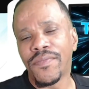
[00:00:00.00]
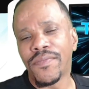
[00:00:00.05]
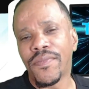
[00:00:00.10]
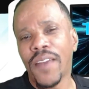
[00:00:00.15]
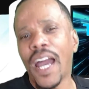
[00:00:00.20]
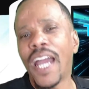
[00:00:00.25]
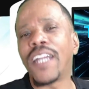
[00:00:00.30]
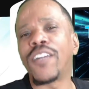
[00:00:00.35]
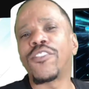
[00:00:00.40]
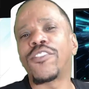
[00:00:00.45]

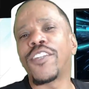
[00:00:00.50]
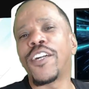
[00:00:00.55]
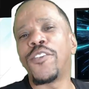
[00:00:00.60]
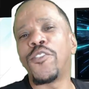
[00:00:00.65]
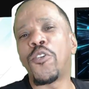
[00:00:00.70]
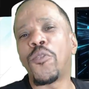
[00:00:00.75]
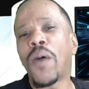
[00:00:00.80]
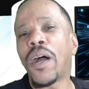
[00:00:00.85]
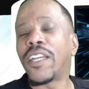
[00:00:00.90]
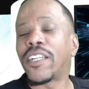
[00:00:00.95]
I ain't gonna say
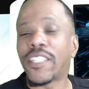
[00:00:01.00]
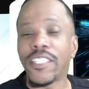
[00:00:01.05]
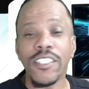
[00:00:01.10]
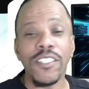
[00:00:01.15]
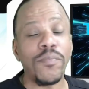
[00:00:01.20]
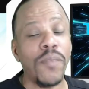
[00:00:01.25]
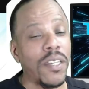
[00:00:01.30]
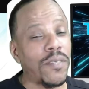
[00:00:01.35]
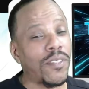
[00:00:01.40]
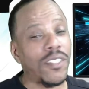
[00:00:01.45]
nobody because there
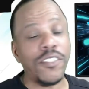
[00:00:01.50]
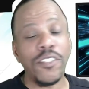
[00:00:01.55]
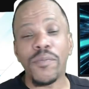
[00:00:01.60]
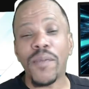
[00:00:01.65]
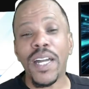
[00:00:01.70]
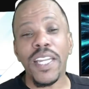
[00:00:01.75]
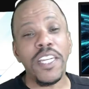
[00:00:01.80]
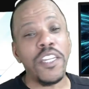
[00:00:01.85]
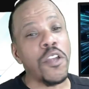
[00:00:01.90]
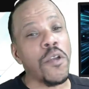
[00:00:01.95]
might be
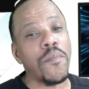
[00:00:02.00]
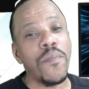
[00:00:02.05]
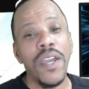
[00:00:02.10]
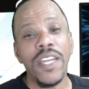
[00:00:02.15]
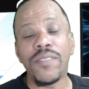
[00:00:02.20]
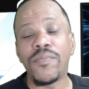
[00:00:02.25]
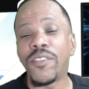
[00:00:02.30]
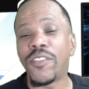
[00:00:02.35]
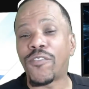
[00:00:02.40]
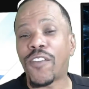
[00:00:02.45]
somebody in their
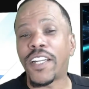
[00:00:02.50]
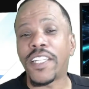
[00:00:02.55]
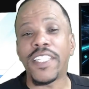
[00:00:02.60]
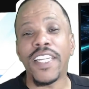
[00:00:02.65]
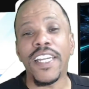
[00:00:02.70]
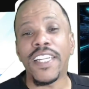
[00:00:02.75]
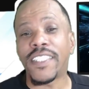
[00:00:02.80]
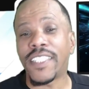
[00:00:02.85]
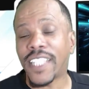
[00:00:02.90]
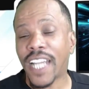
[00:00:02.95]
basement right now
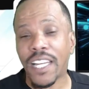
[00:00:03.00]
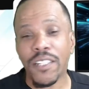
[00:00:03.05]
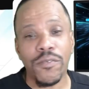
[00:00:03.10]
and they